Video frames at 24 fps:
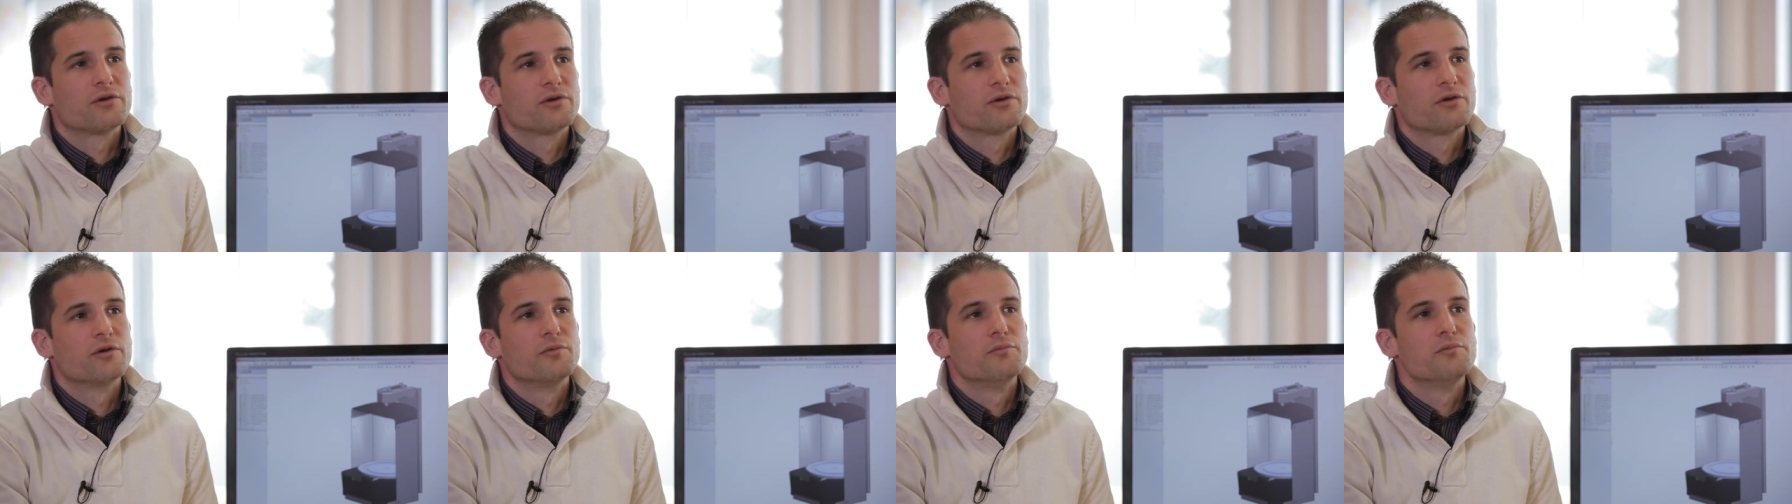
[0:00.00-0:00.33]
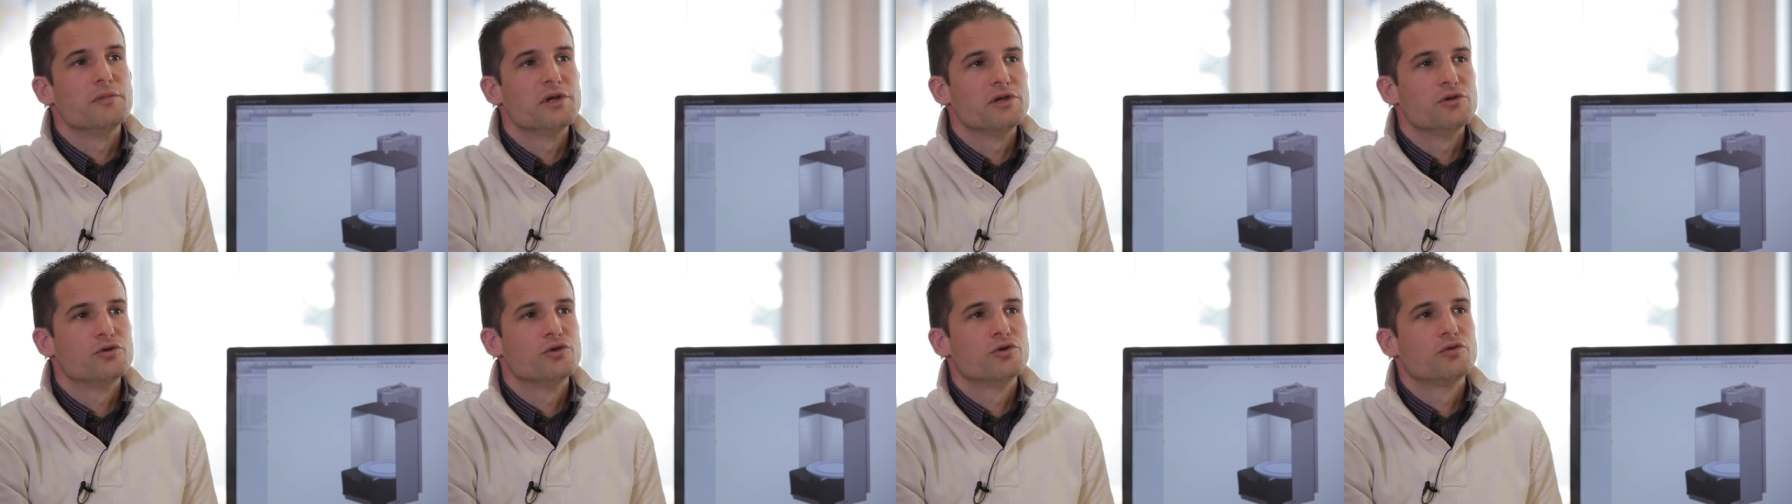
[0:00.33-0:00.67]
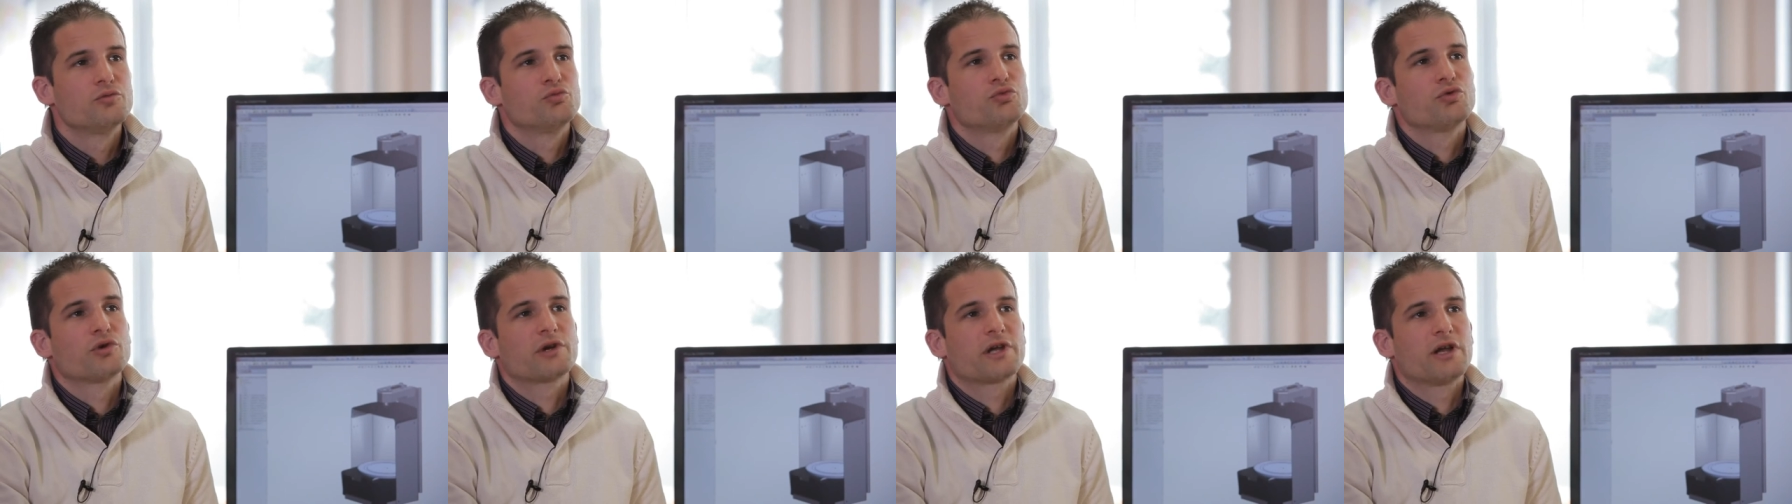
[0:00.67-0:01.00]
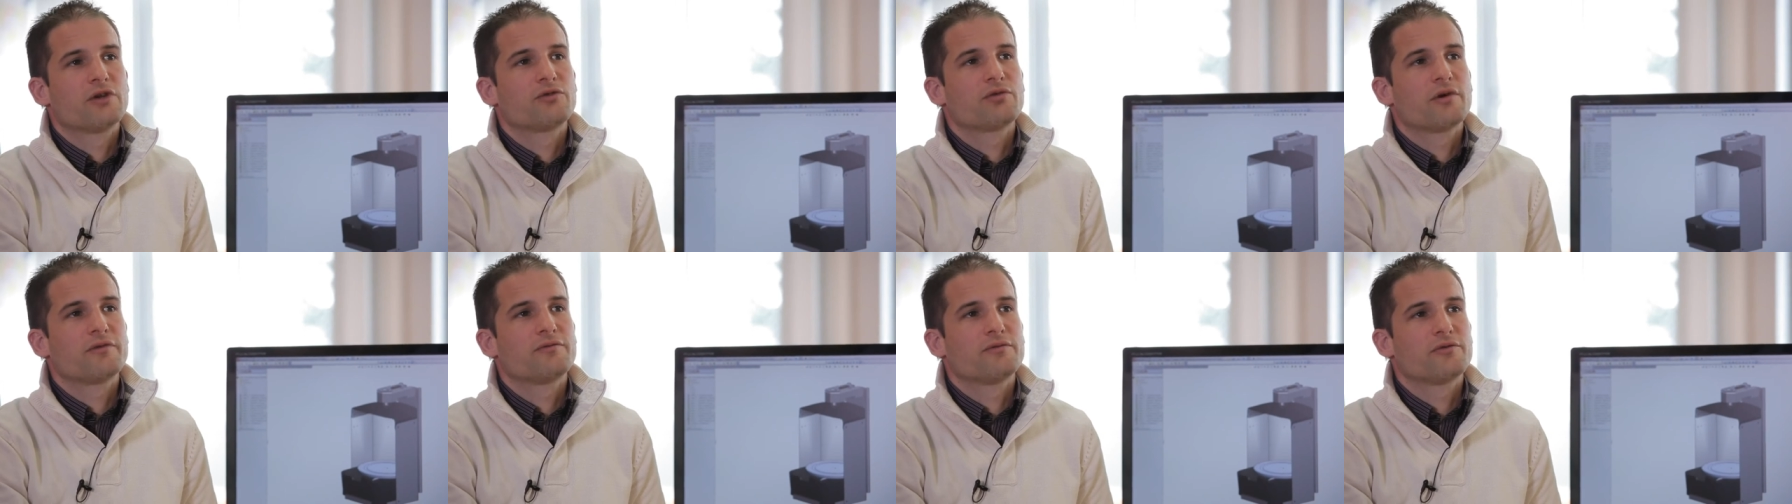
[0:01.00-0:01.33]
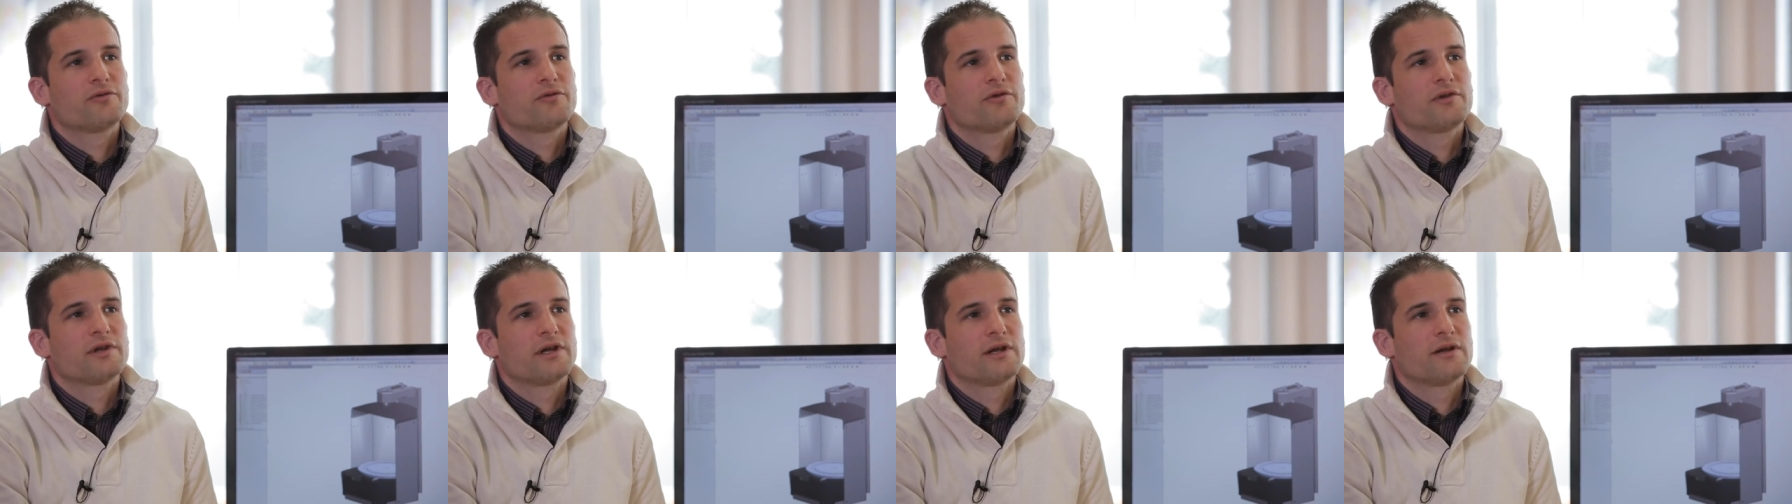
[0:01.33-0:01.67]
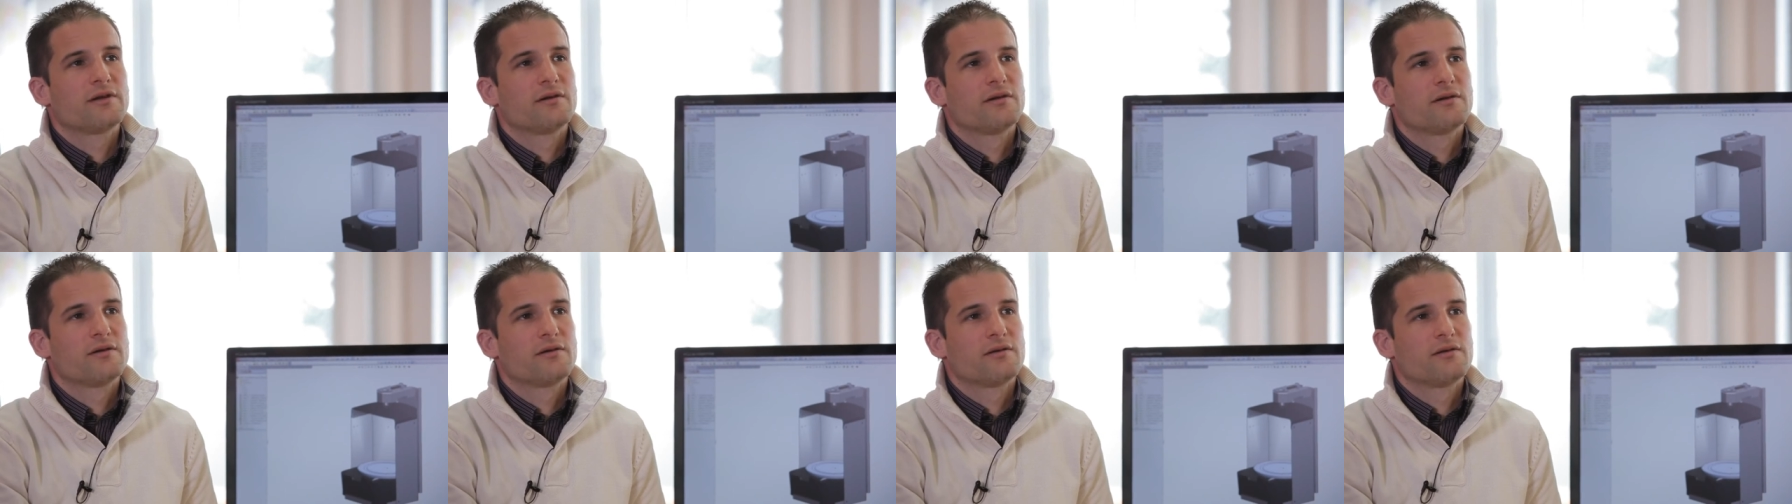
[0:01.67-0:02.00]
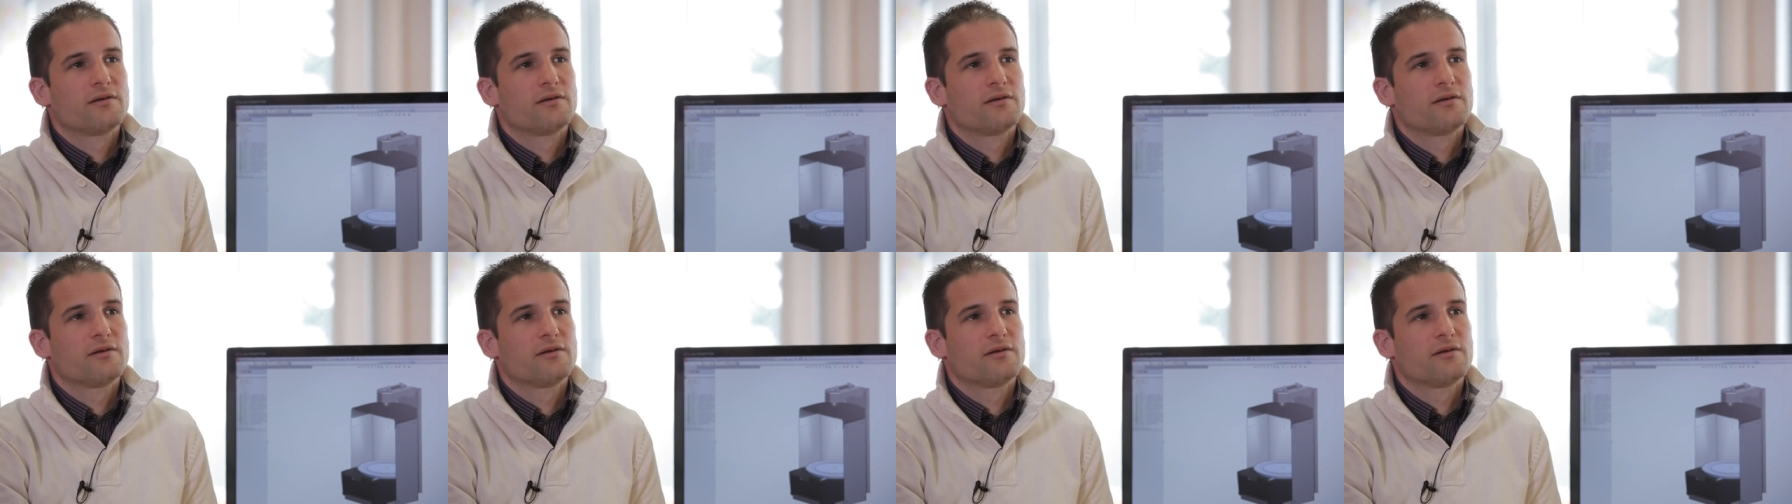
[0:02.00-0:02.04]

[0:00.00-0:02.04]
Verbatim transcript: minutes of setup for it to work.